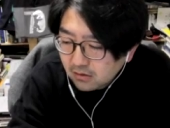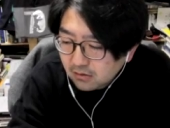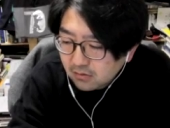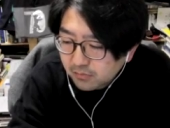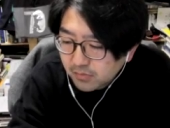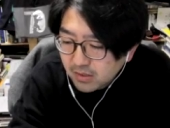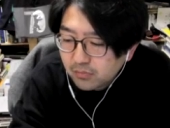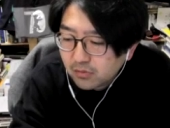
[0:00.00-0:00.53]

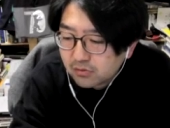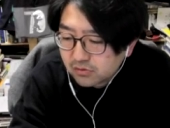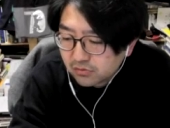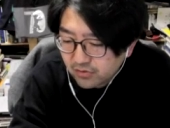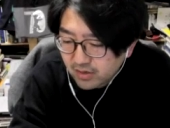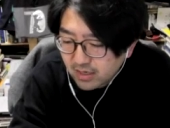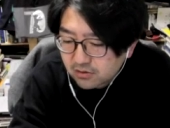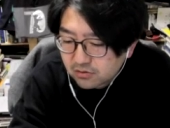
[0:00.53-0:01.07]
people's
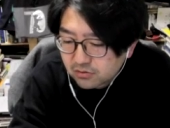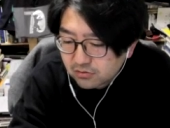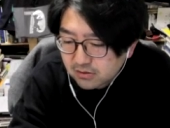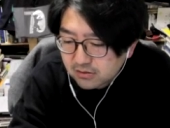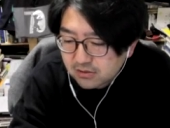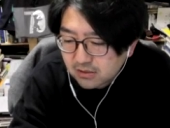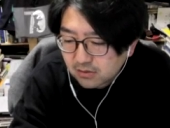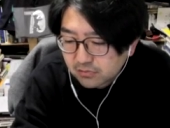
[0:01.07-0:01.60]
reaction
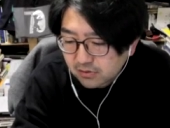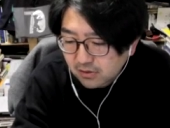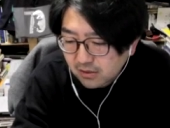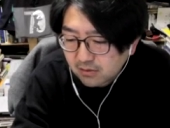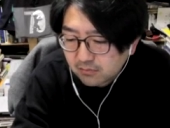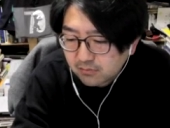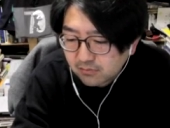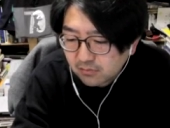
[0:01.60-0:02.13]
is
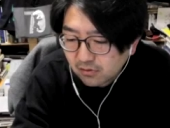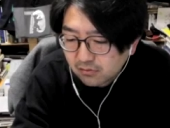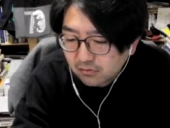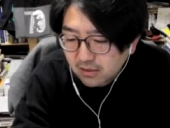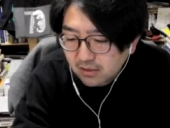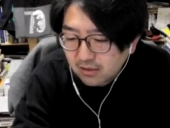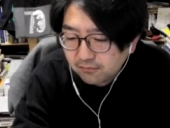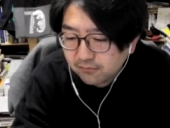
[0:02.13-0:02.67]
sometimes
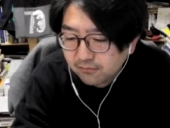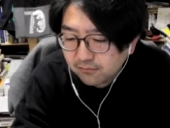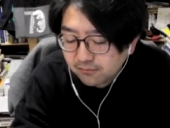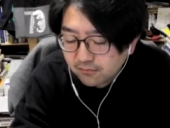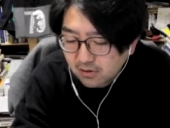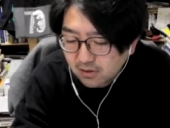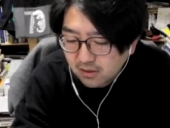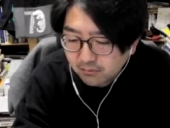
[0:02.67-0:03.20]
only
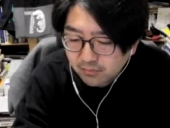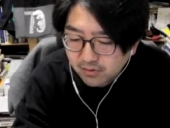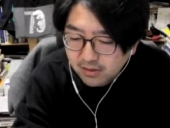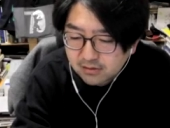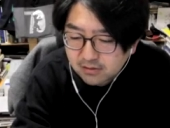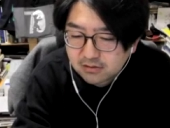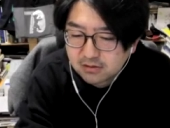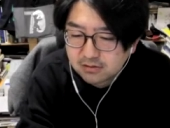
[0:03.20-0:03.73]

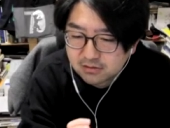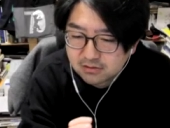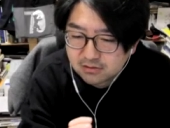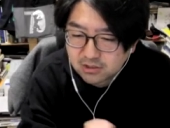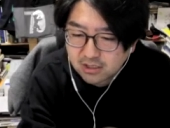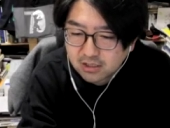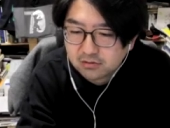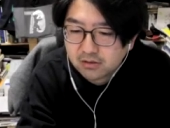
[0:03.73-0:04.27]
about this
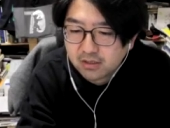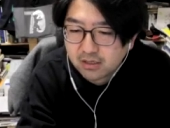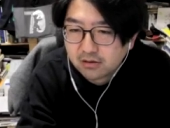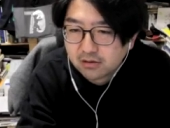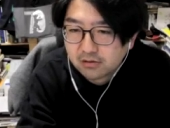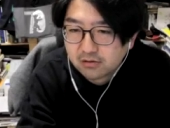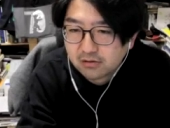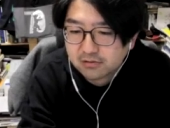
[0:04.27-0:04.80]

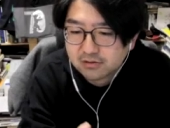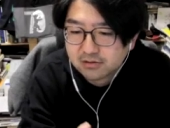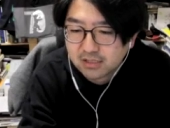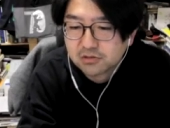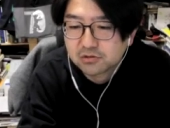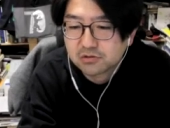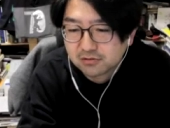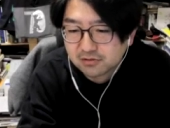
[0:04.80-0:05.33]
childcare
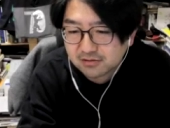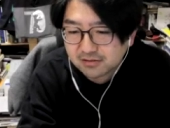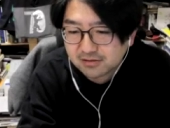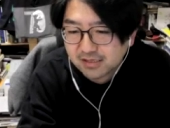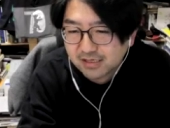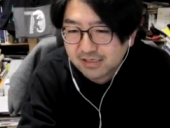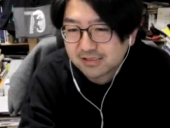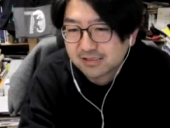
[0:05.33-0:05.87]
section,
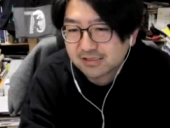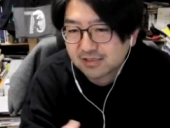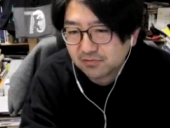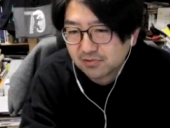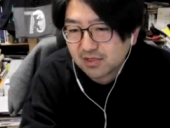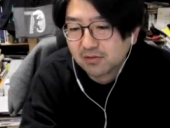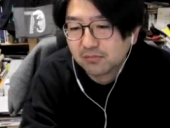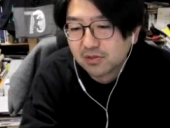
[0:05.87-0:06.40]
and
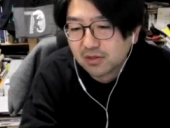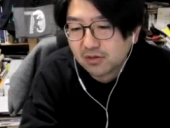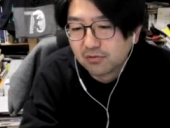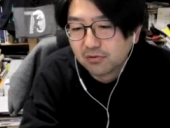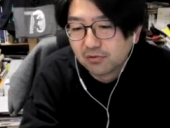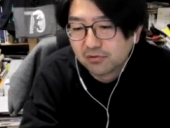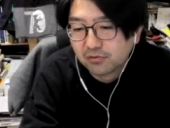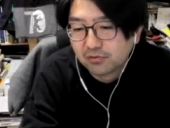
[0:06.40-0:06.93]
sometimes they
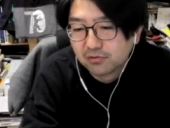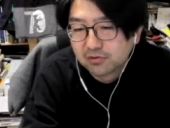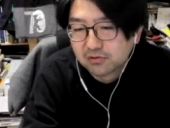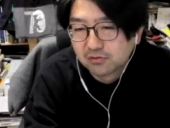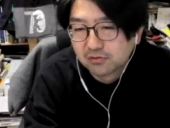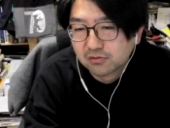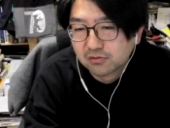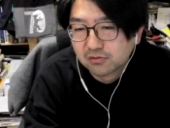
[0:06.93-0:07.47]
were
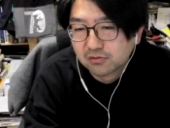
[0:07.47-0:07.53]
also